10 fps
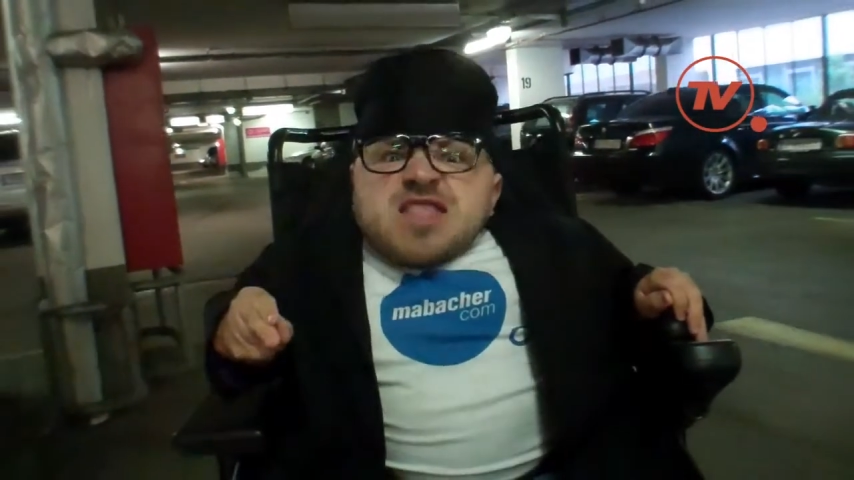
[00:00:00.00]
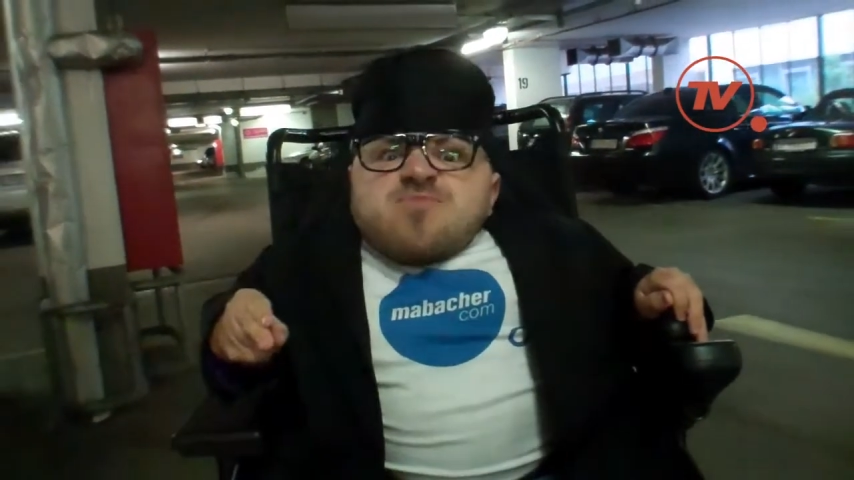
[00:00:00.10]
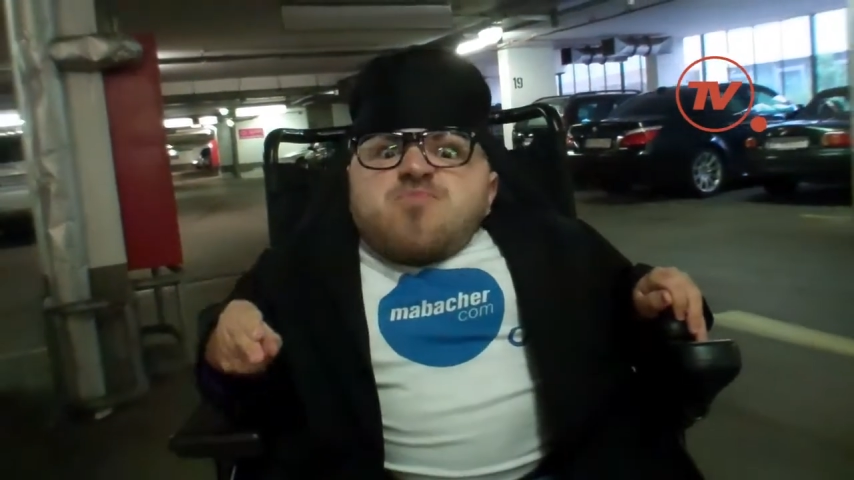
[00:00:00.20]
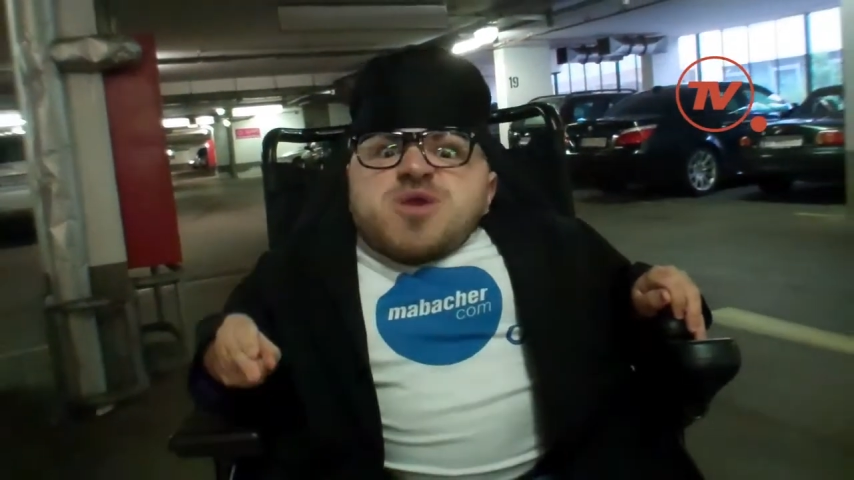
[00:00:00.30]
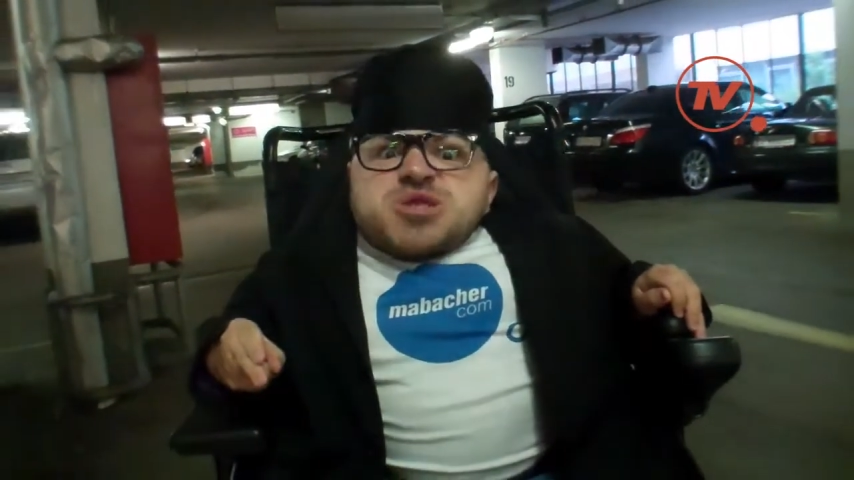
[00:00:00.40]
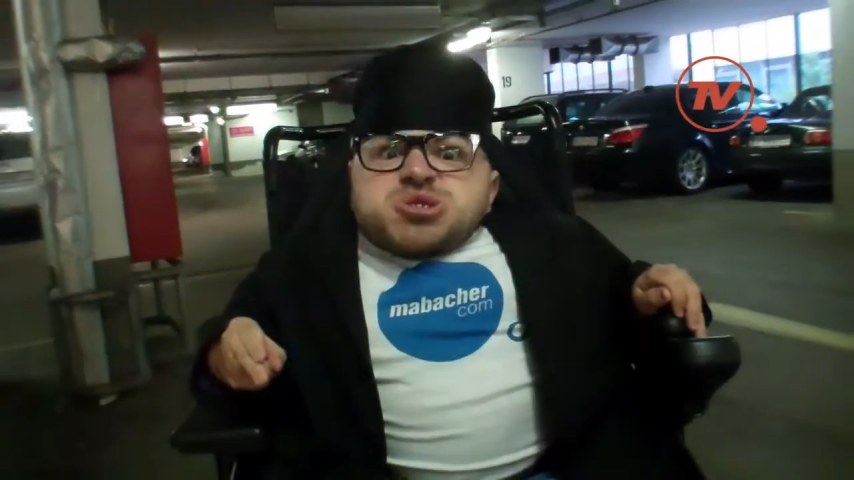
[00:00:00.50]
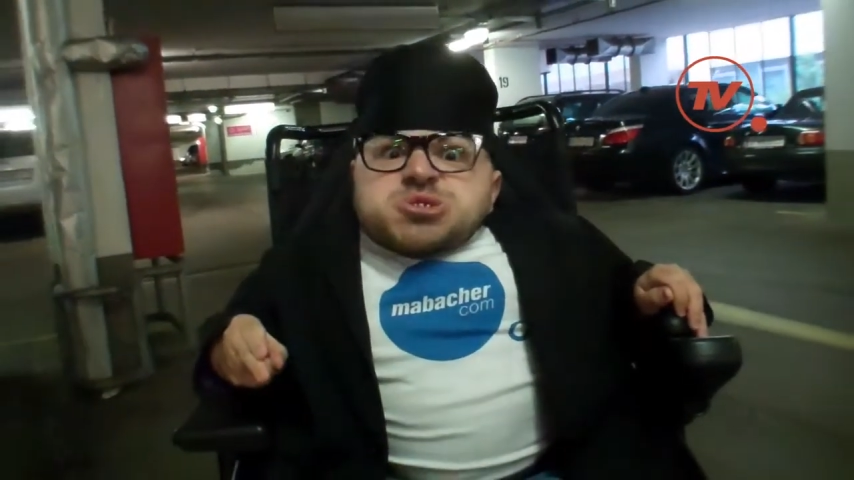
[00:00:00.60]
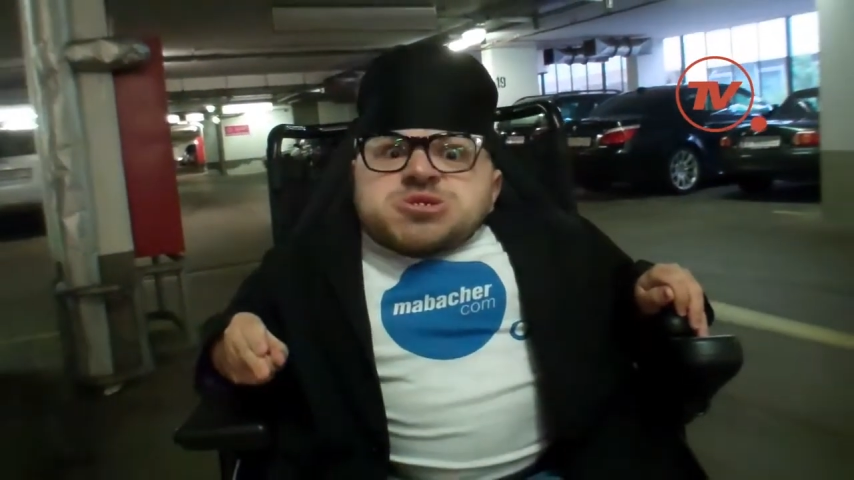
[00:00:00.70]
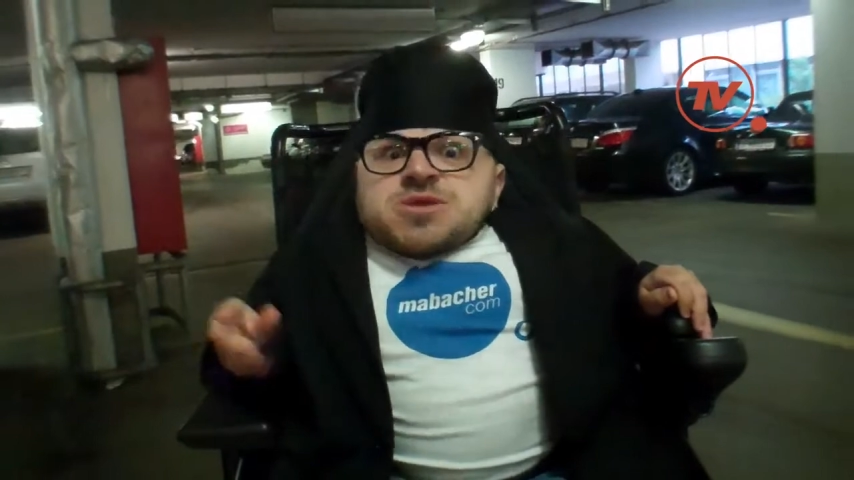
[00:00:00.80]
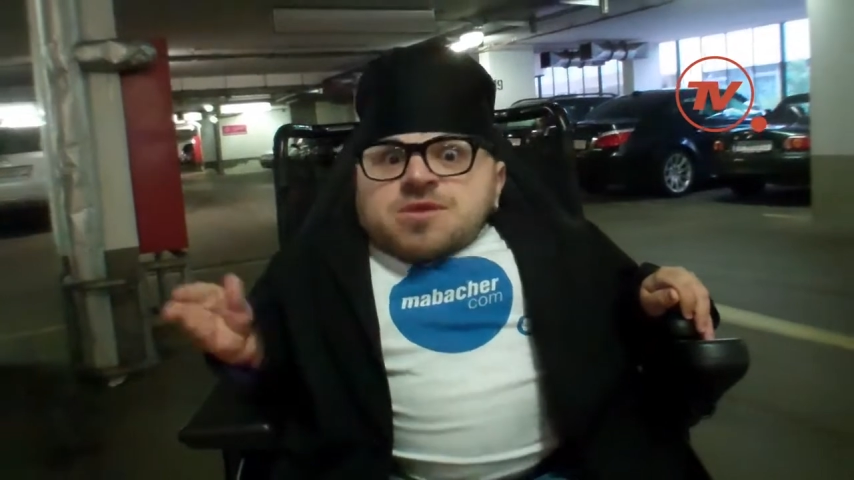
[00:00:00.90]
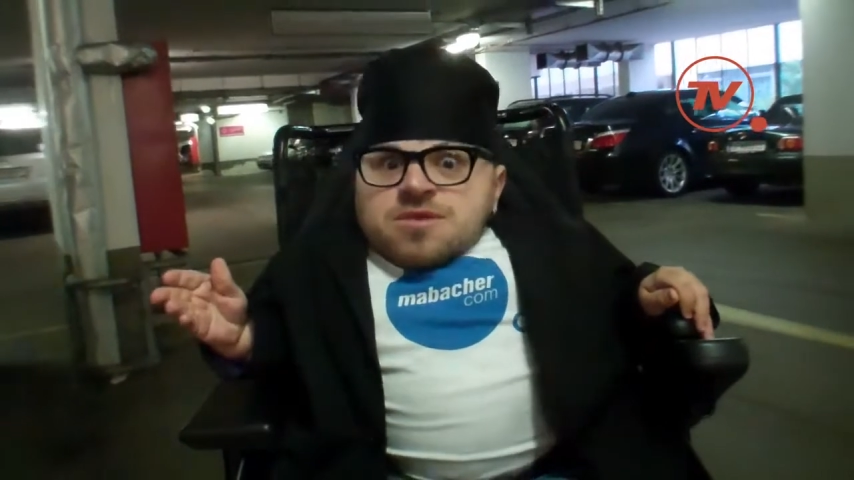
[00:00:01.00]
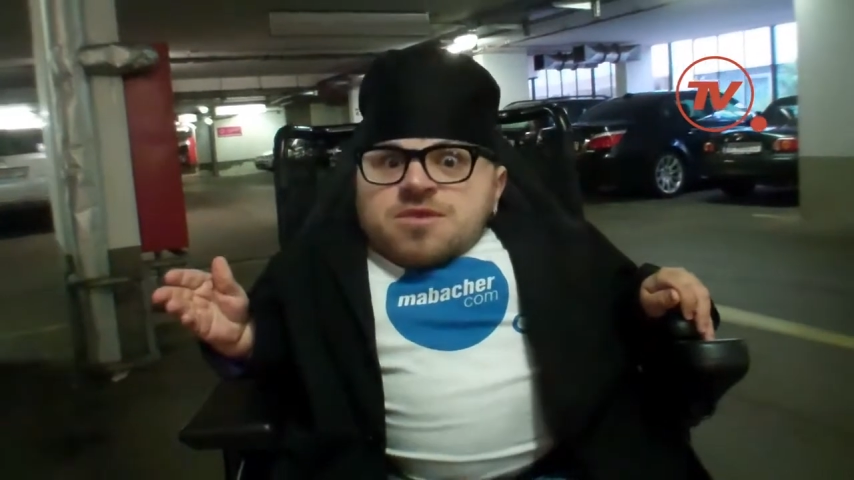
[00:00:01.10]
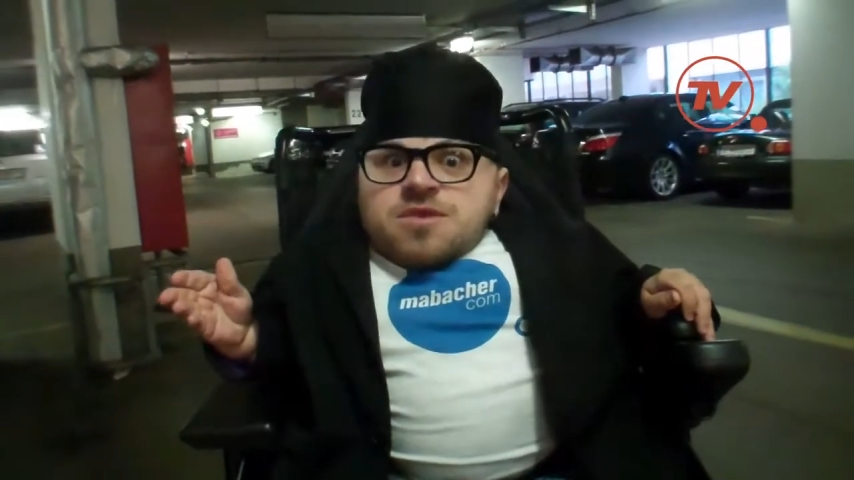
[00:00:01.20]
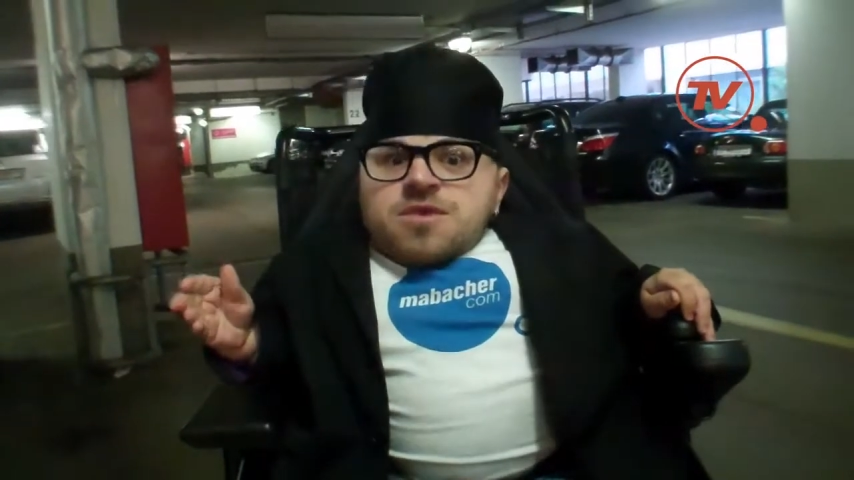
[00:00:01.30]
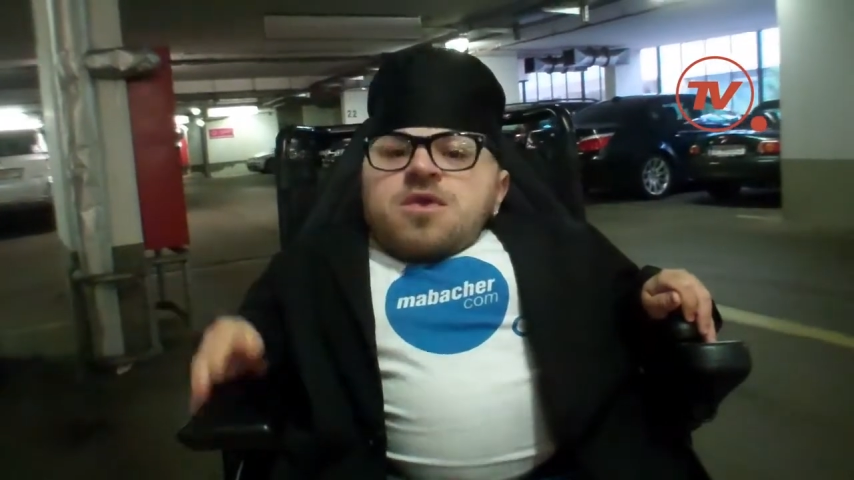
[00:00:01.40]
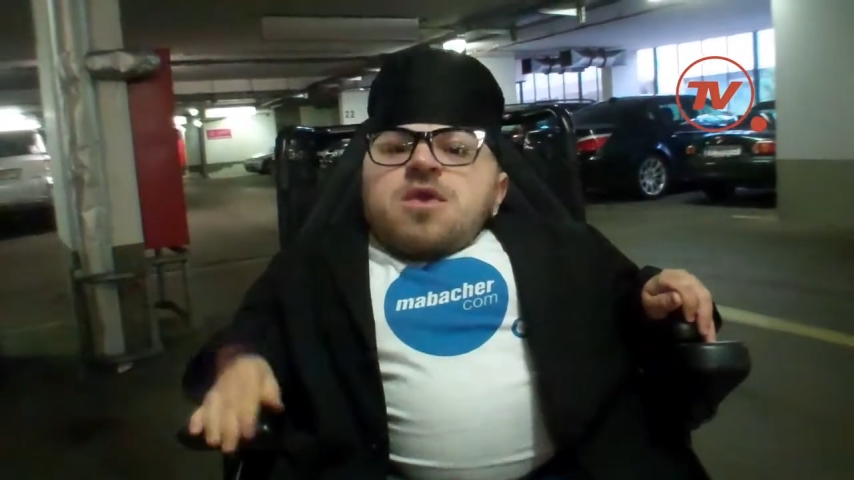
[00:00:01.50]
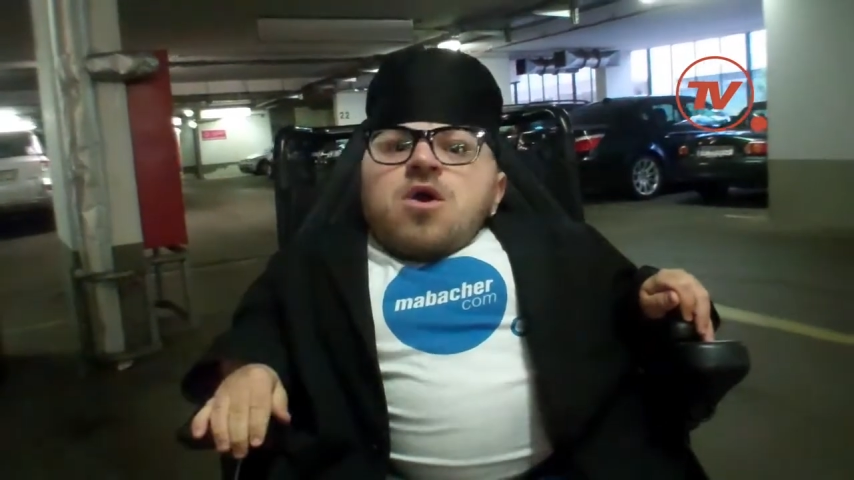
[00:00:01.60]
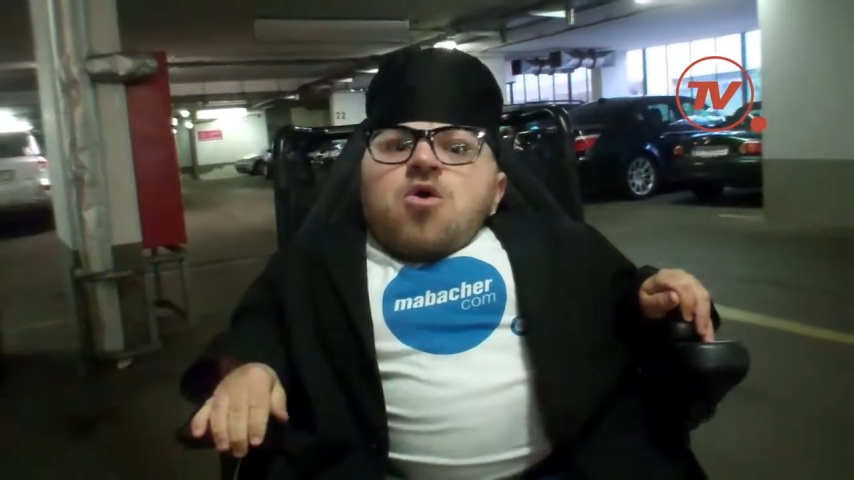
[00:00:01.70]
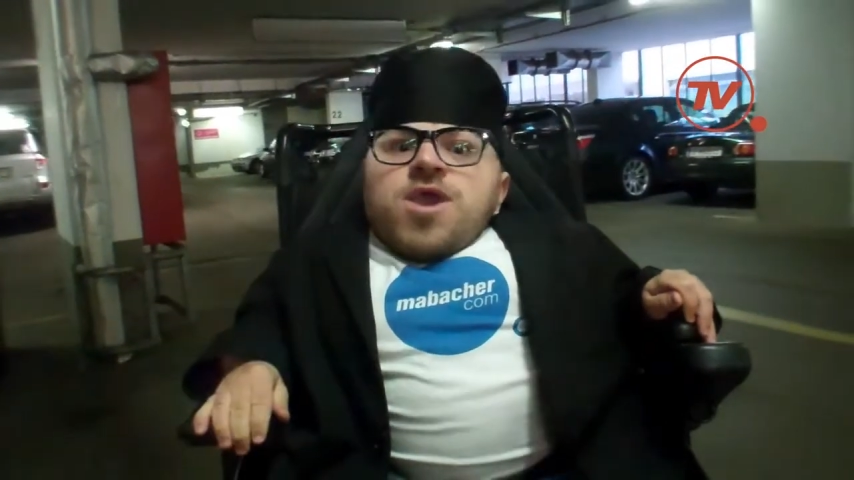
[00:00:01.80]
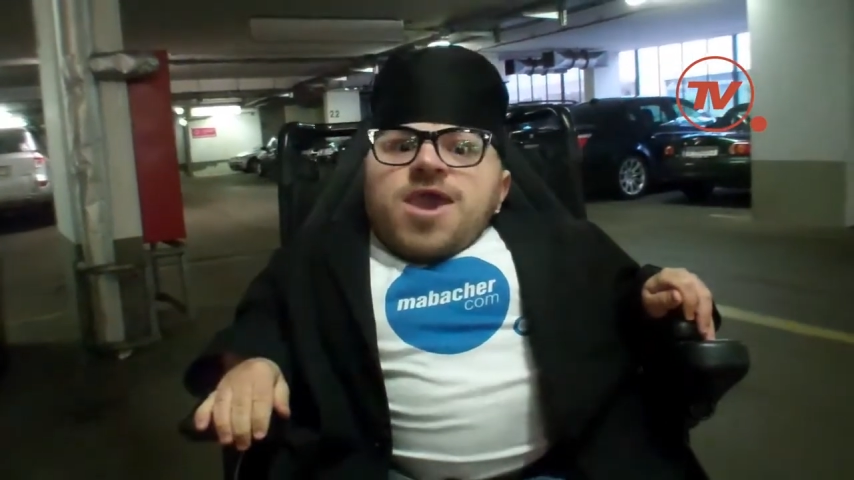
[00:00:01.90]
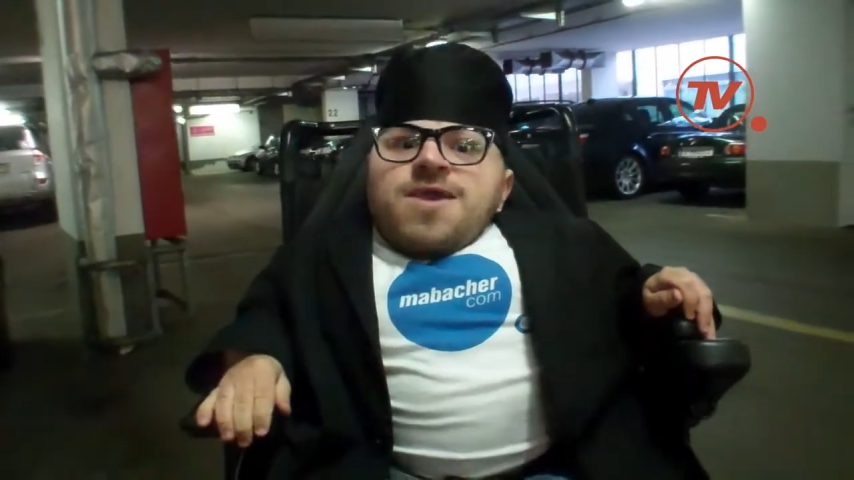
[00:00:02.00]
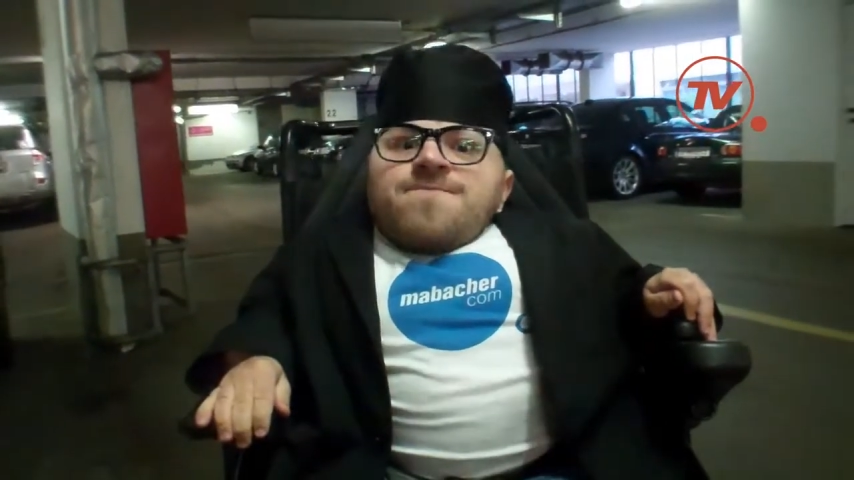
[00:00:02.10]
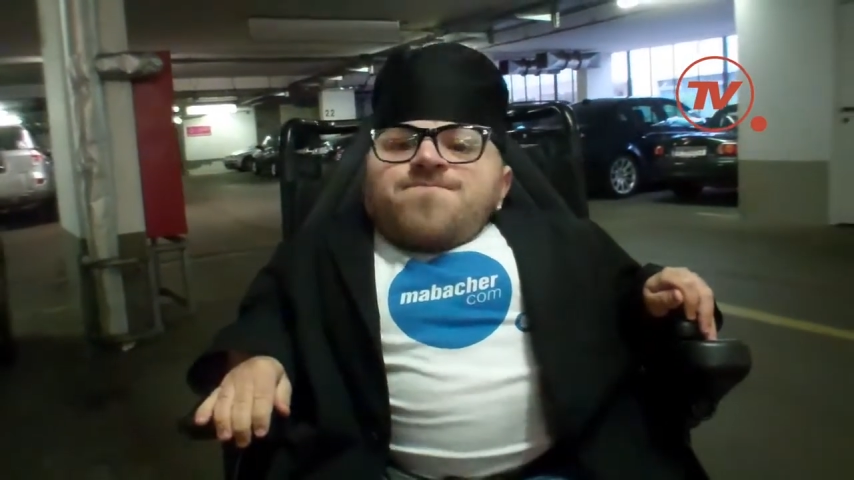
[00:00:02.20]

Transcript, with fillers: it. Okay?